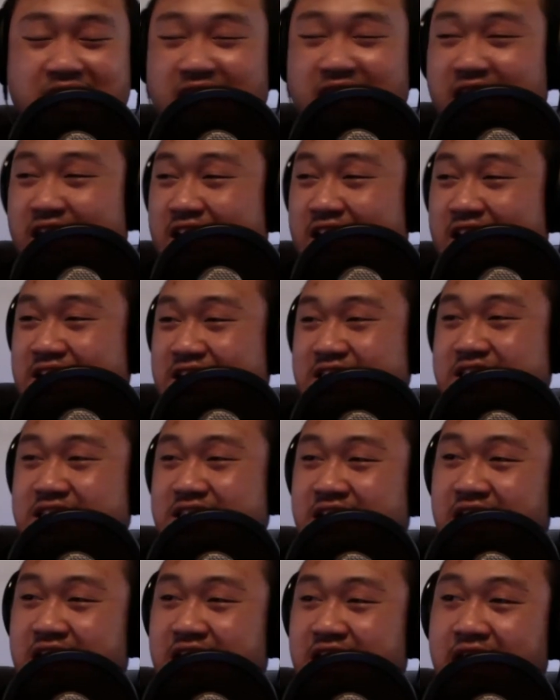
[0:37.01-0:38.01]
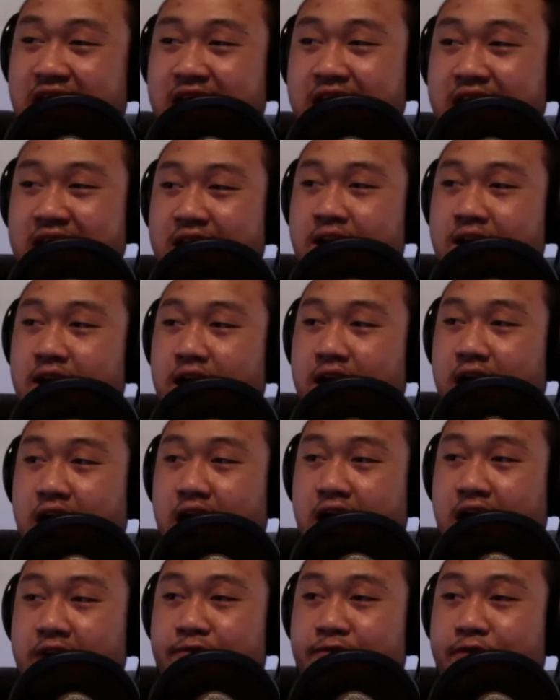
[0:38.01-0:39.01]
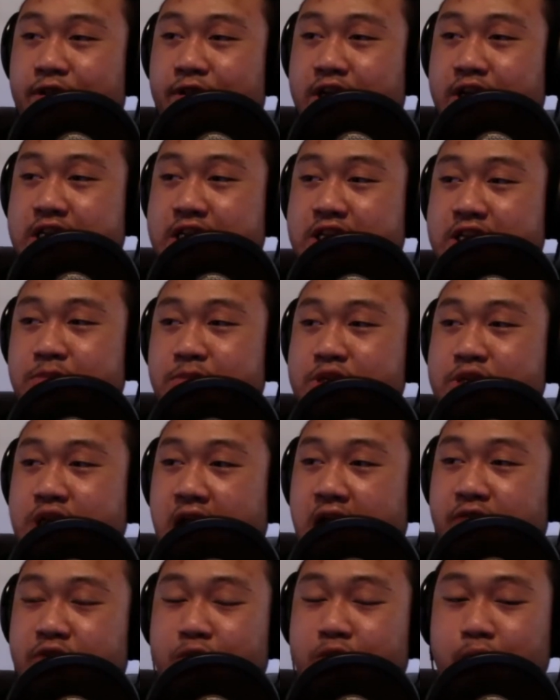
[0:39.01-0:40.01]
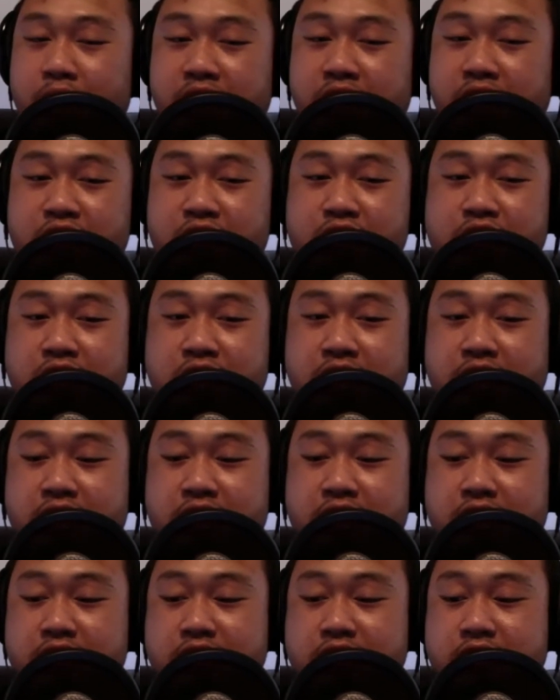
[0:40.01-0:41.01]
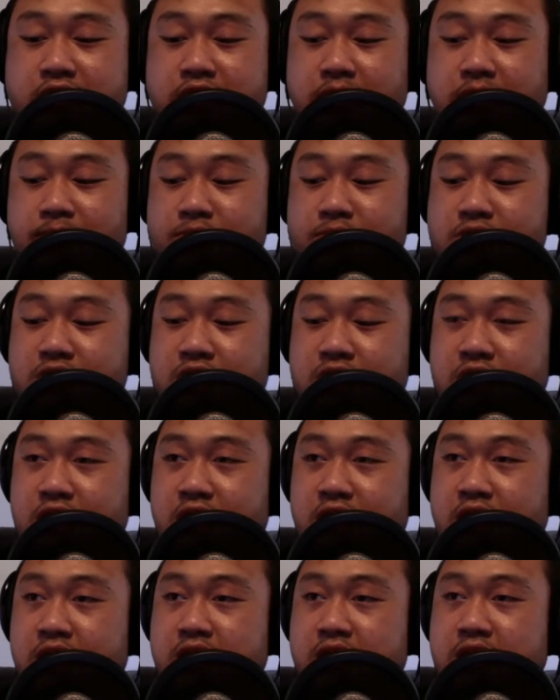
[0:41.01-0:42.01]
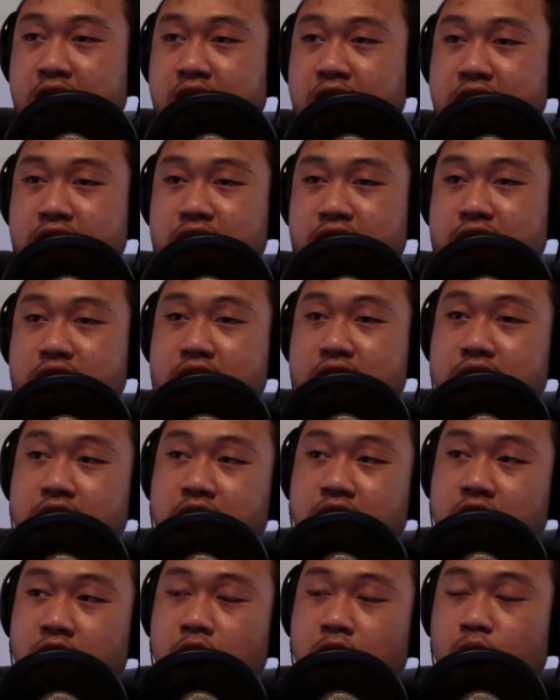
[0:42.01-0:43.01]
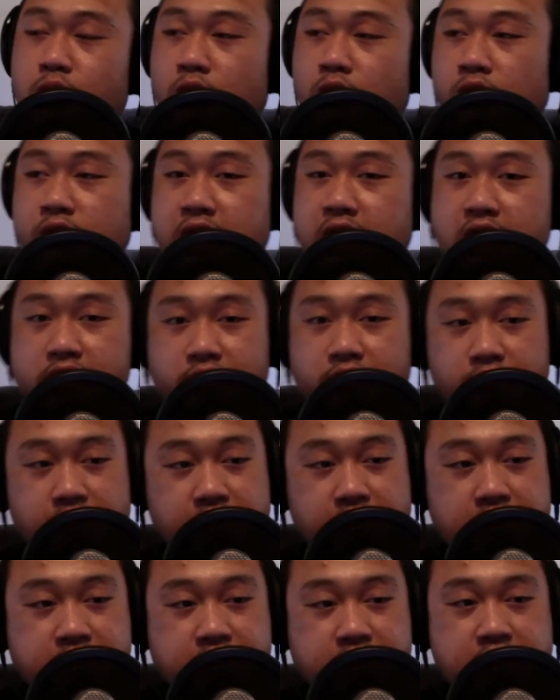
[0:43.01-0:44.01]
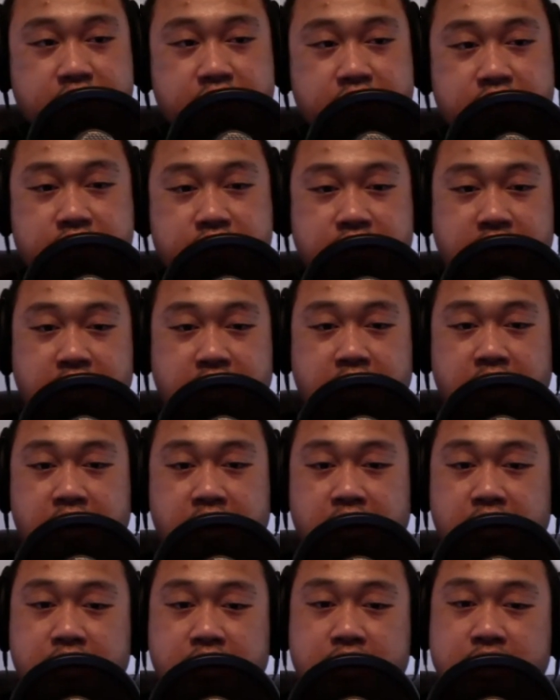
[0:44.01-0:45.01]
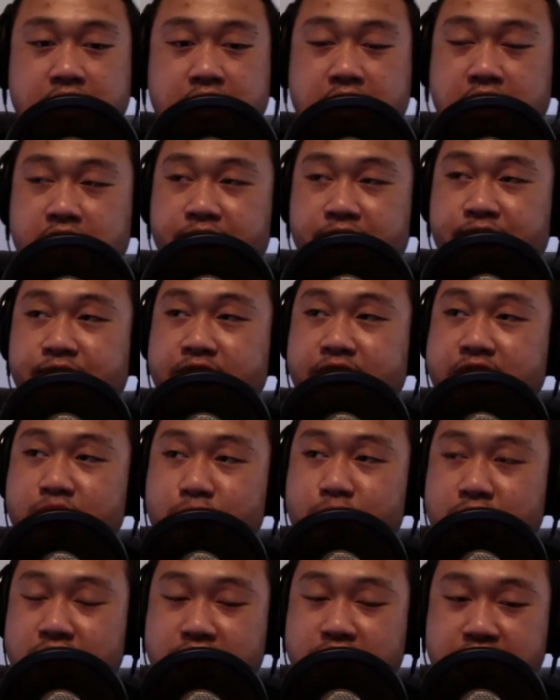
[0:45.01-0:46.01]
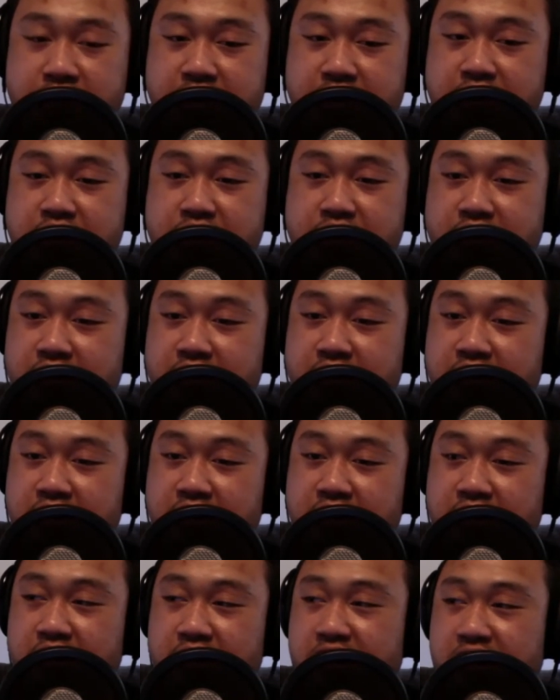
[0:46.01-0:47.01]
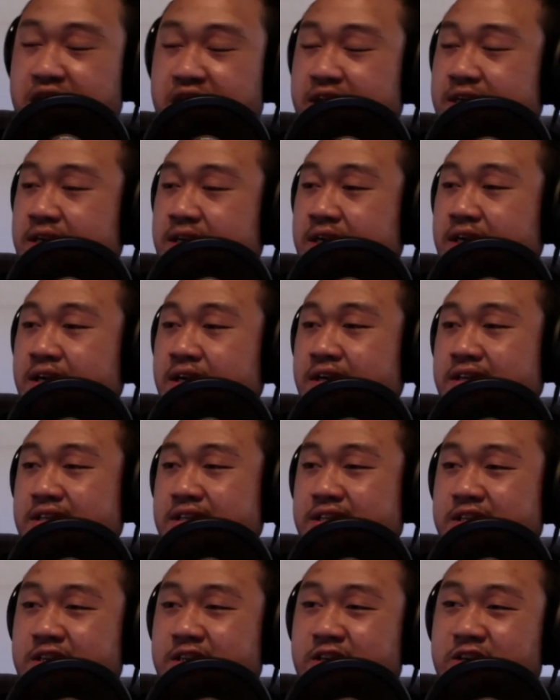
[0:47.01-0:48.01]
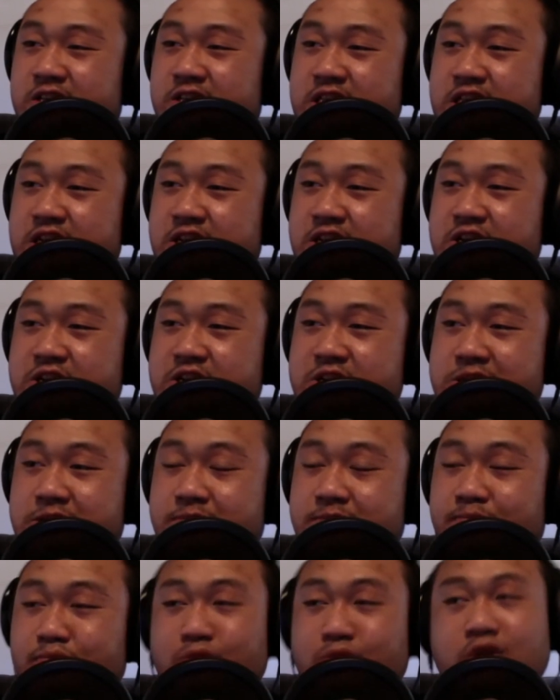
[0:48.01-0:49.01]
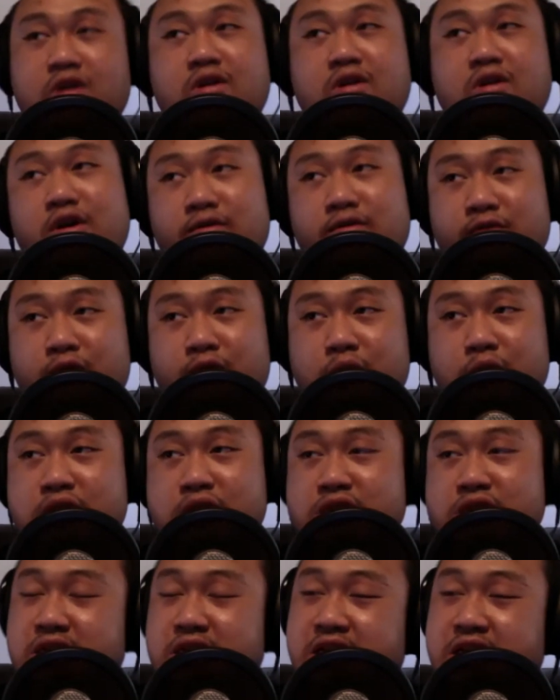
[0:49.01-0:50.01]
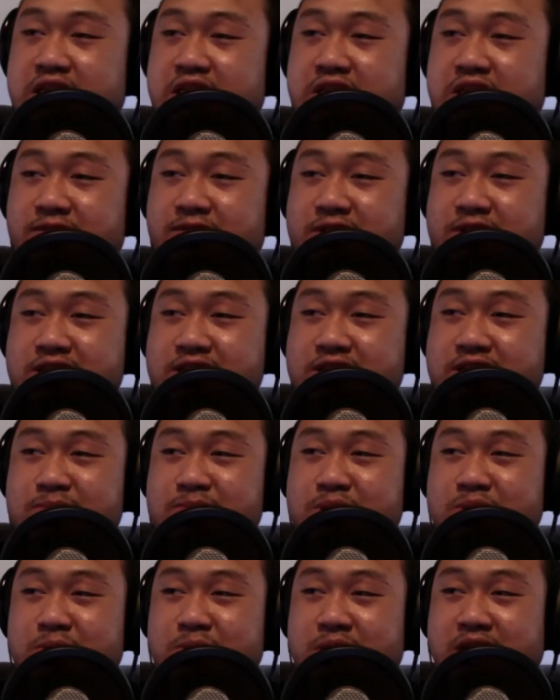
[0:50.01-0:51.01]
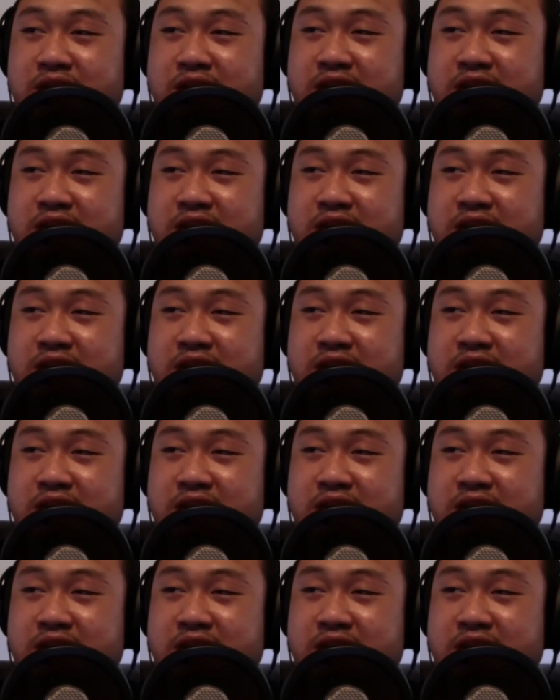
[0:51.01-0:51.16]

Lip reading: Like it just I feel like it's almost every week there's like something that the World Health Organization is saying that conflicts with the CDC, and there's of course like the differences between